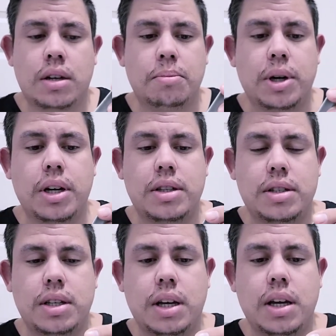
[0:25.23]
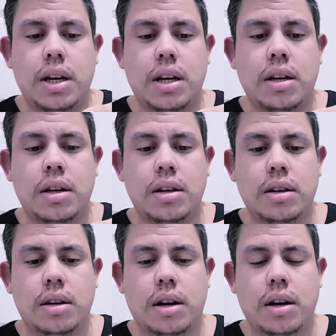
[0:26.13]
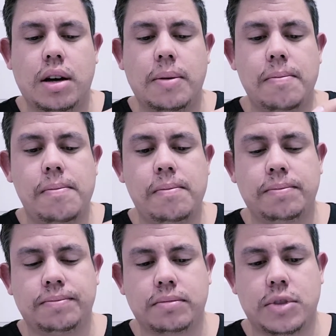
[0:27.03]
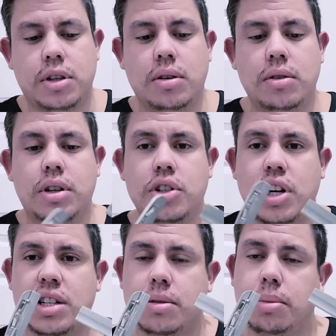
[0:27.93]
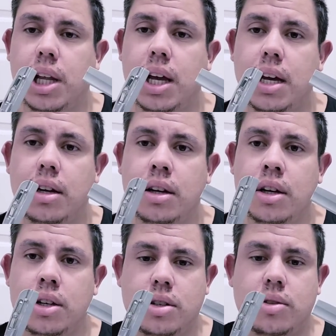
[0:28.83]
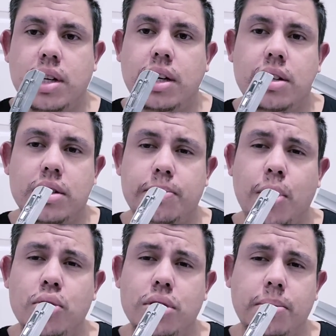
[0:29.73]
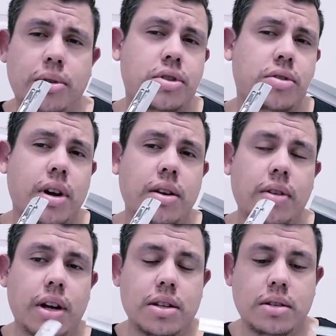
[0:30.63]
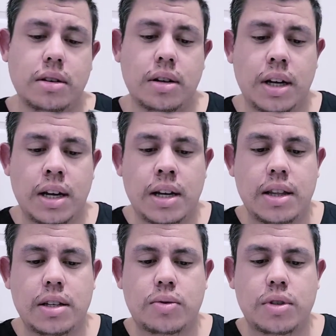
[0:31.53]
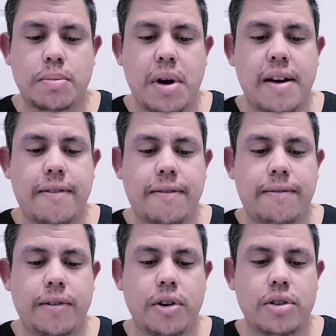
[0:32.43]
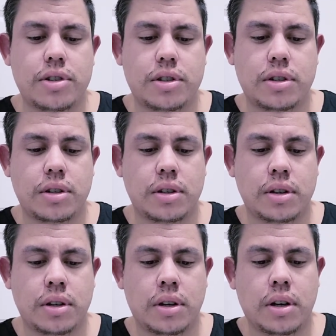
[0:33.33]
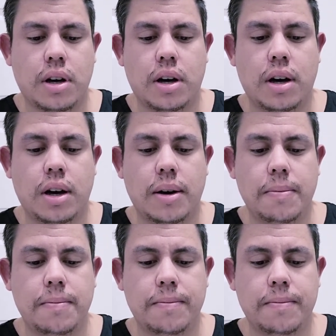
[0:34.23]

but it's a, um, you know, you could change the blade. So it's like a disposable straight razor. This was my first um,